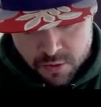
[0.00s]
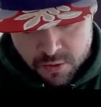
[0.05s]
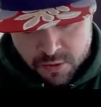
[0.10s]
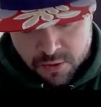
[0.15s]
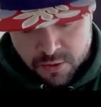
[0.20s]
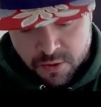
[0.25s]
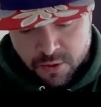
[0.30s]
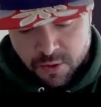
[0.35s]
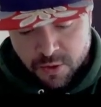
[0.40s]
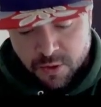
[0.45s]

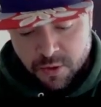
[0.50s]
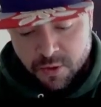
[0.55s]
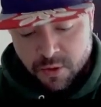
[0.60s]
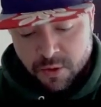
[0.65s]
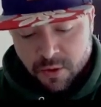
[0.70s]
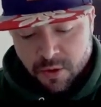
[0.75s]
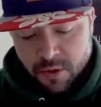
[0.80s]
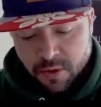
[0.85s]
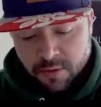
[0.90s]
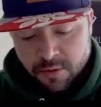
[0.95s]
So
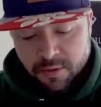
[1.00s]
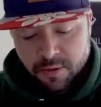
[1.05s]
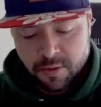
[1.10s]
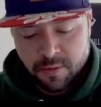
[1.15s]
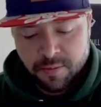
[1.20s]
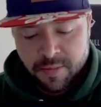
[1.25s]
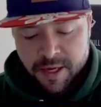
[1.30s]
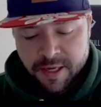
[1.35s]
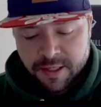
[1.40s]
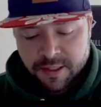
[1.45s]
another
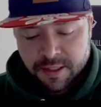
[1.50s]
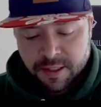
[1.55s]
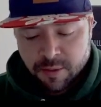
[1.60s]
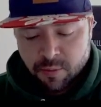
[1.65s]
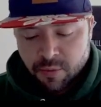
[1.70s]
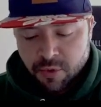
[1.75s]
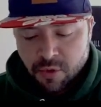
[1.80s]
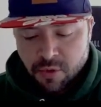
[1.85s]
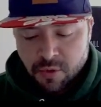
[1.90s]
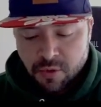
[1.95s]

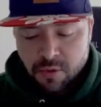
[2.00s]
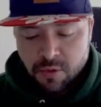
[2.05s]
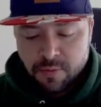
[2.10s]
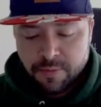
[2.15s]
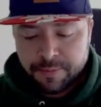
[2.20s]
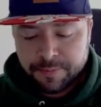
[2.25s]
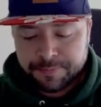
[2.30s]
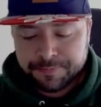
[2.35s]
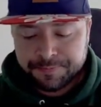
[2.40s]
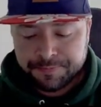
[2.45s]
amazing
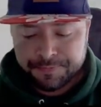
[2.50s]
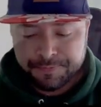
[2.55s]
pool.